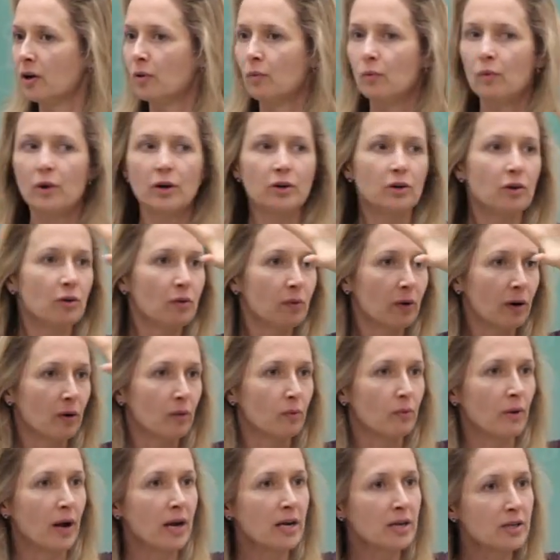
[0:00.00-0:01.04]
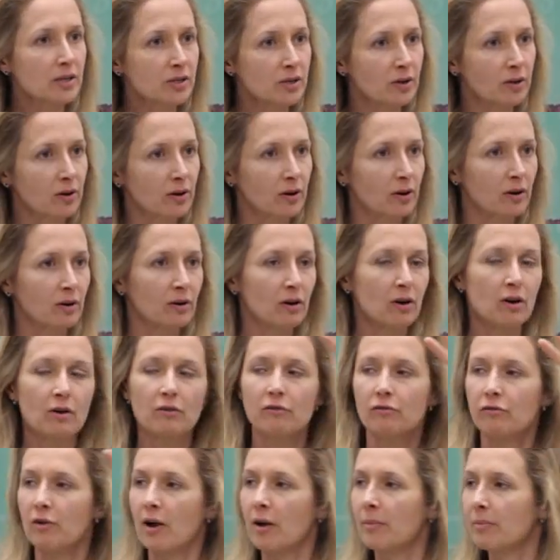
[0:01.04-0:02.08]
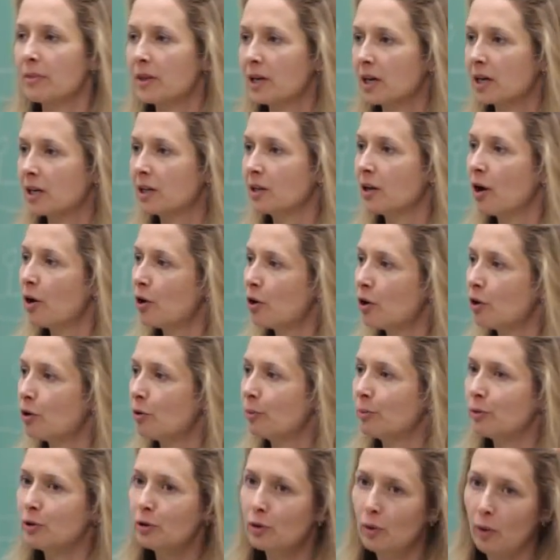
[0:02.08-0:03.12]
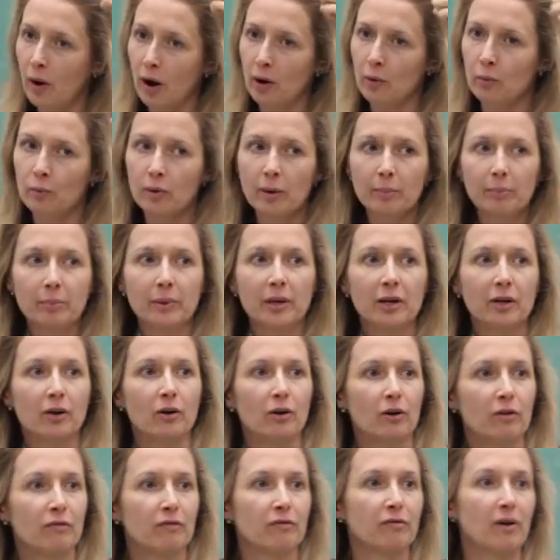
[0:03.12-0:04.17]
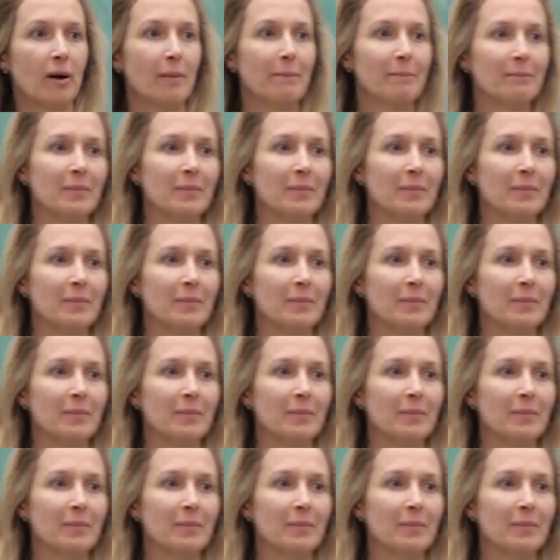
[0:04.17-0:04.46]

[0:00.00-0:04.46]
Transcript: when you erase her, from the globe, you are ripping her from